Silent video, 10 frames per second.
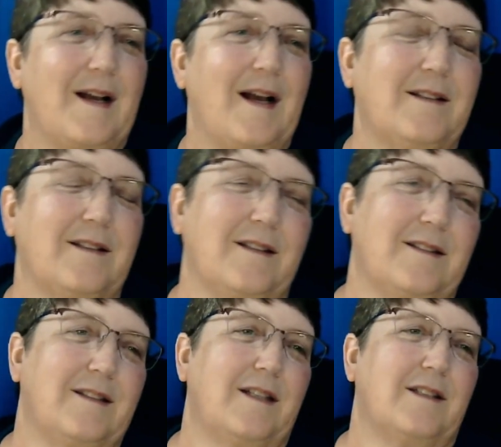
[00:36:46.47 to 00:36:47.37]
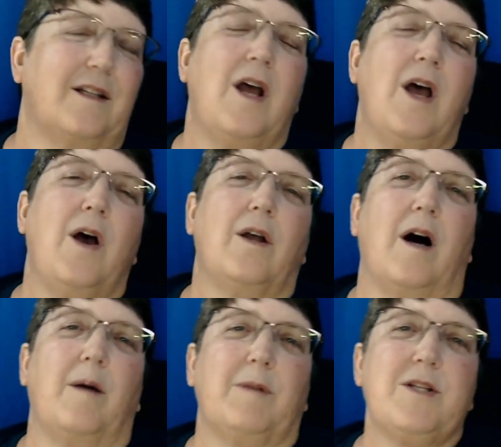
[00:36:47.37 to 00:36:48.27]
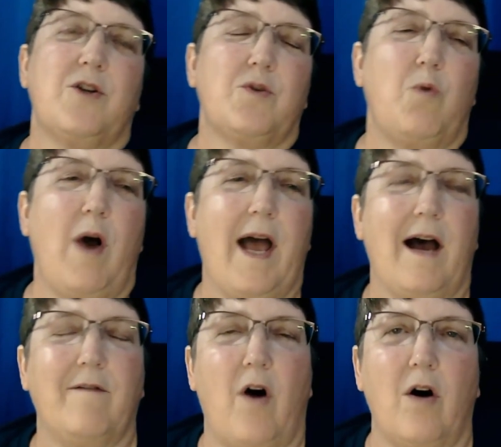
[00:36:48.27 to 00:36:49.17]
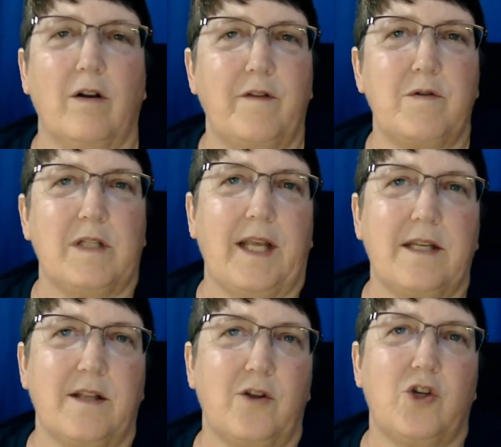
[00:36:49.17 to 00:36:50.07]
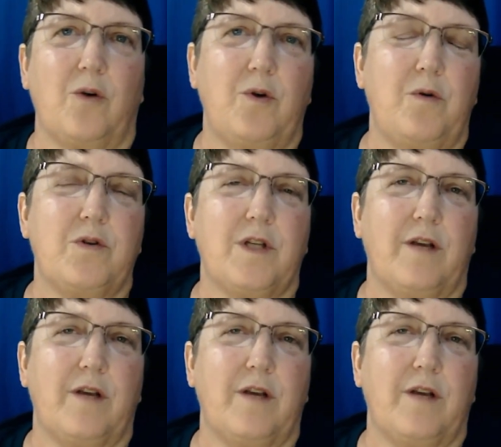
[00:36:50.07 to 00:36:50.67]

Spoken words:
Excellent. Excellent. Listeners, we'll have all of those links in the show notes.